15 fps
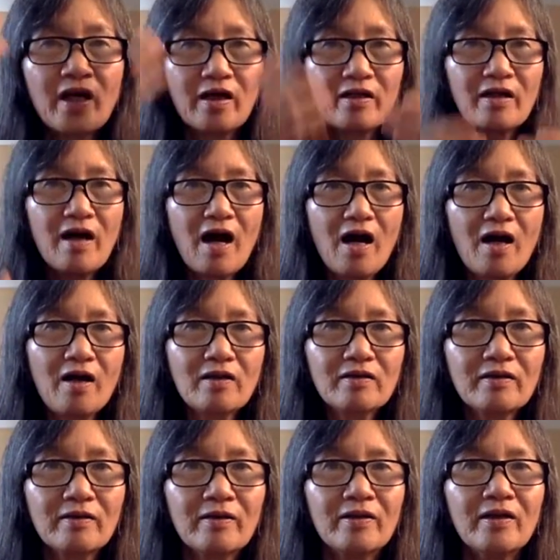The heart
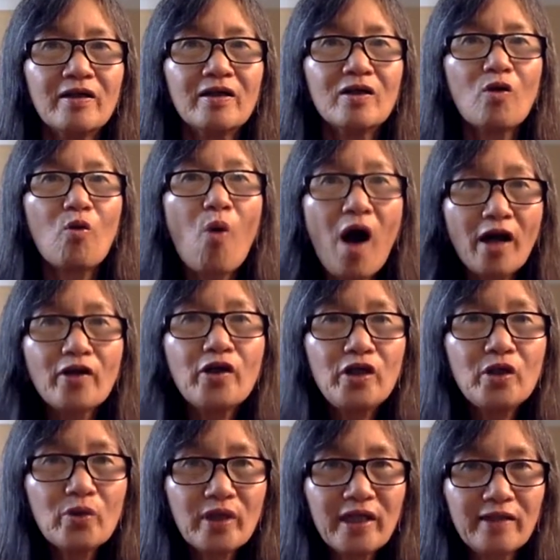want
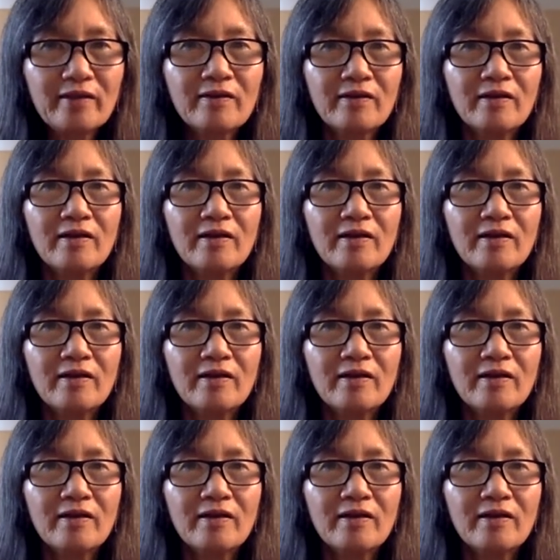healing.